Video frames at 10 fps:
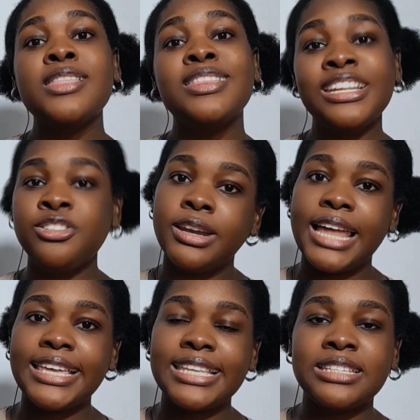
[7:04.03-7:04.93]
did not
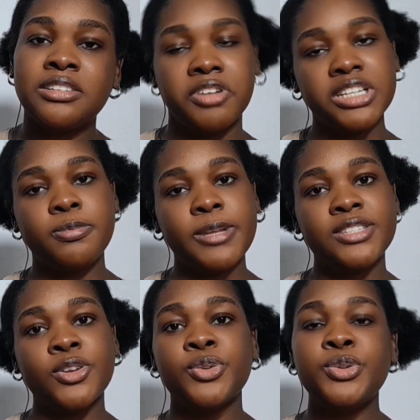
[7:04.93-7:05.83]
like it in the first
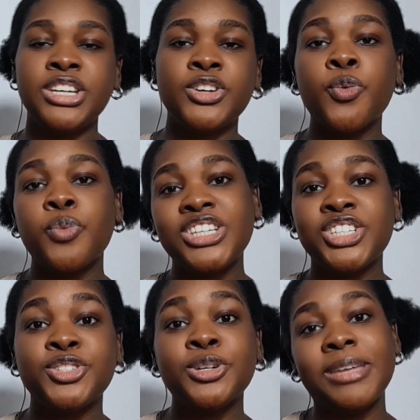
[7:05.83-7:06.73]
place, or who did not
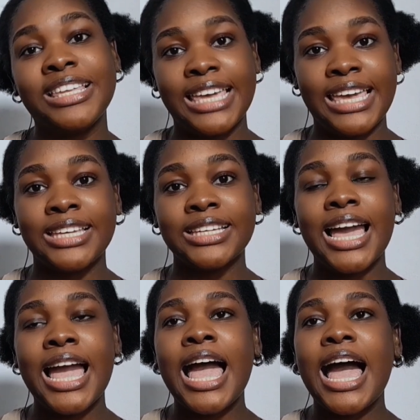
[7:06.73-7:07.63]
wish to be king.
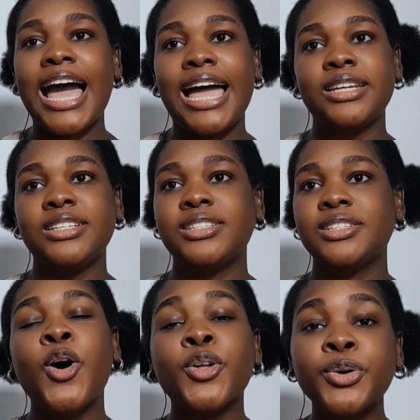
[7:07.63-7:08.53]
And
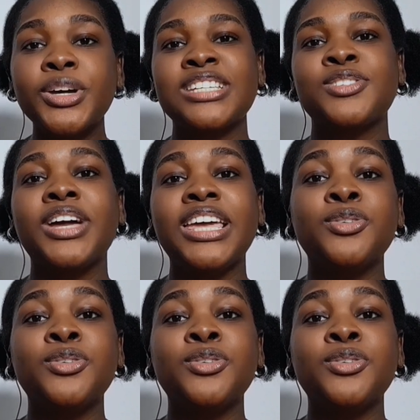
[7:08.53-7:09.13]
although he's not a